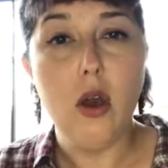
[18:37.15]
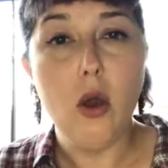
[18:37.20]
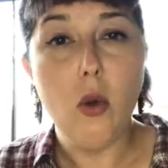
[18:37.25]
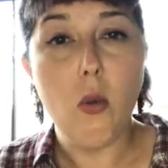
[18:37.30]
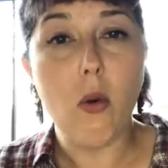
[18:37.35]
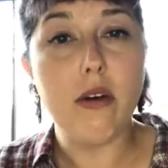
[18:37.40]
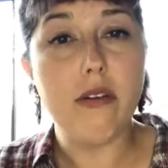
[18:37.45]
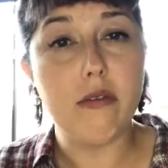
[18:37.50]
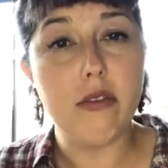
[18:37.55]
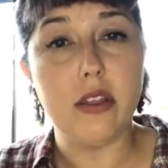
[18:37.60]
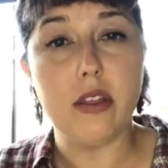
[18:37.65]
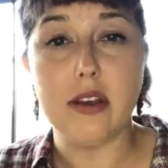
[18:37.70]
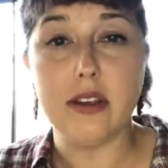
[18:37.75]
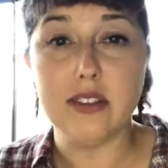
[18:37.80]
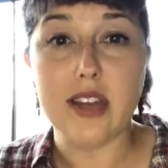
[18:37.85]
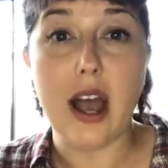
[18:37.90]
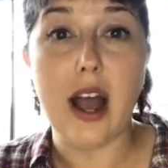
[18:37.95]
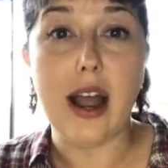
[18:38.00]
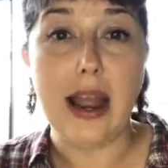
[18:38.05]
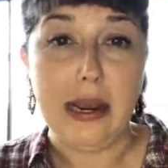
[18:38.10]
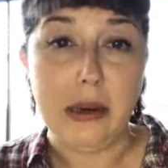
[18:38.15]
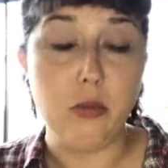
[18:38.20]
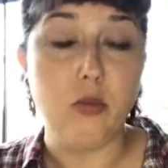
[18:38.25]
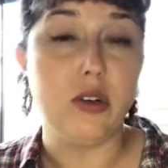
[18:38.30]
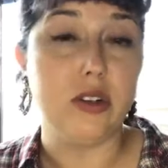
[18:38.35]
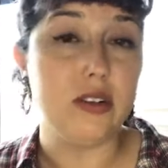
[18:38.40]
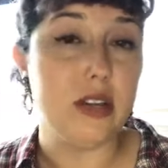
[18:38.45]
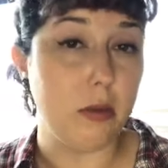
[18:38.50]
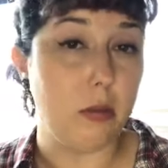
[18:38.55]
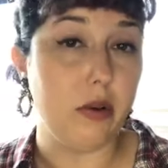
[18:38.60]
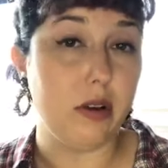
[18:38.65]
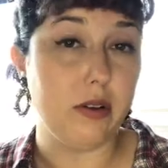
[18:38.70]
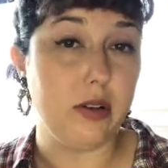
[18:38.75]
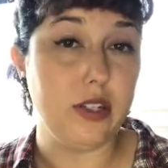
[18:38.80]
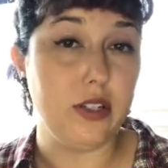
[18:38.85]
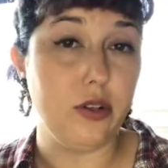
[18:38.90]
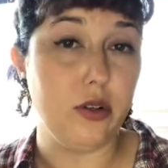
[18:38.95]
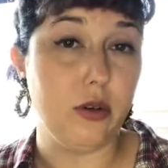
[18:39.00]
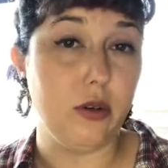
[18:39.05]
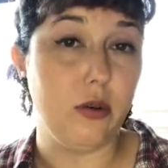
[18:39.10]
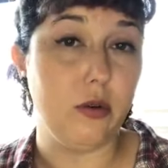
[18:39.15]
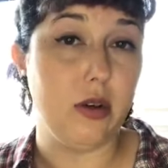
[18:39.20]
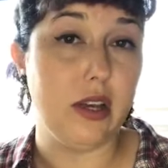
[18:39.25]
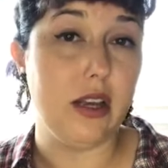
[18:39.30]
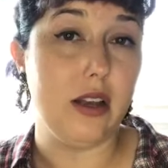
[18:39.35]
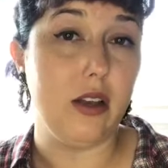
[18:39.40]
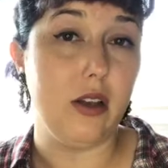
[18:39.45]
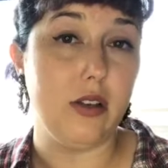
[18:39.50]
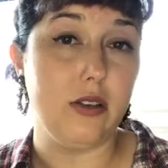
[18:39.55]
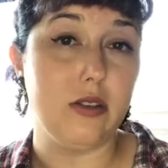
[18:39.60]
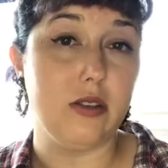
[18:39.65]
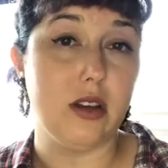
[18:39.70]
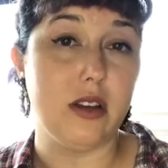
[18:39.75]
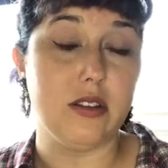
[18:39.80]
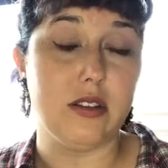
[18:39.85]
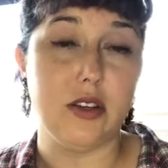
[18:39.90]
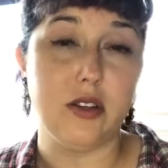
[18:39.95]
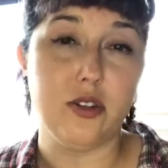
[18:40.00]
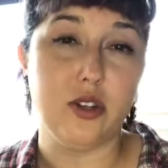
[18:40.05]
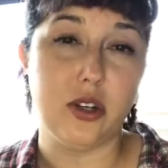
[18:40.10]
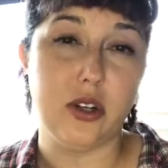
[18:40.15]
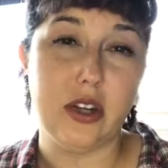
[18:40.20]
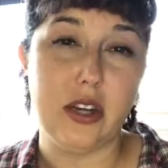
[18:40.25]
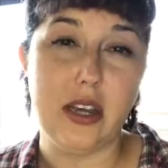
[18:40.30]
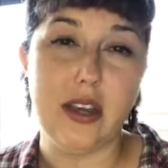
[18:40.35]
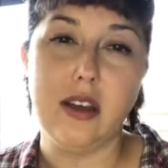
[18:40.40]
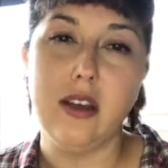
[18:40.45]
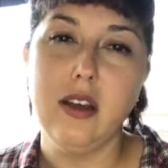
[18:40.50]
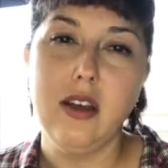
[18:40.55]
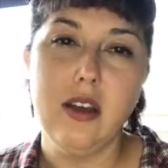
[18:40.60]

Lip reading: One of the things I will typically do is essentially